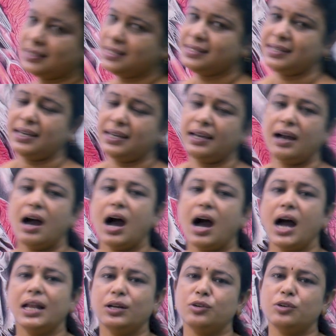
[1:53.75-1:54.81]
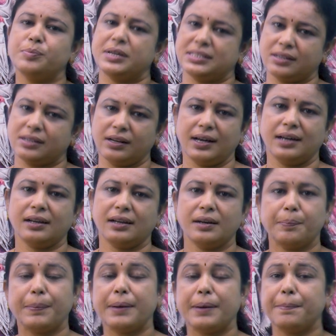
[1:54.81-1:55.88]
is a hollow muscular
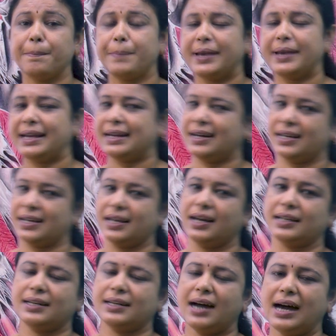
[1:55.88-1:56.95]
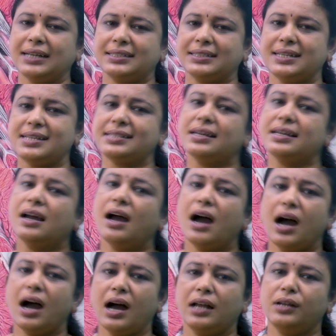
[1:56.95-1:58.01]
pumping organ. Heart is
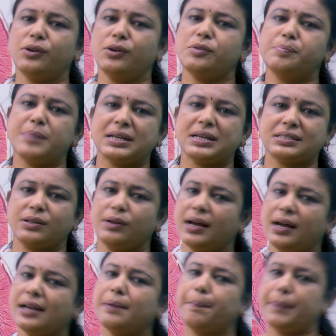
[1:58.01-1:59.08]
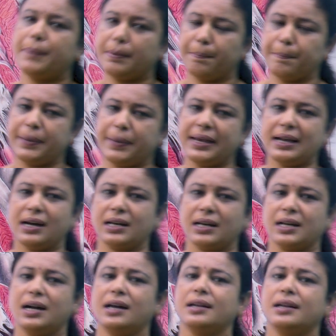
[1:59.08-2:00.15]
hollow muscular pumping
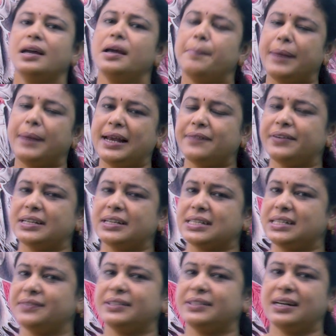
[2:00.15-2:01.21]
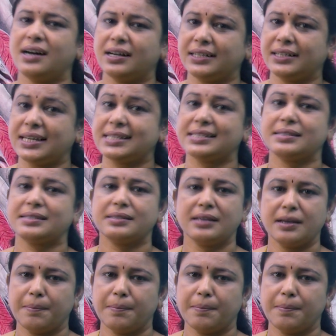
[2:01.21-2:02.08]
organ. Main function of the heart is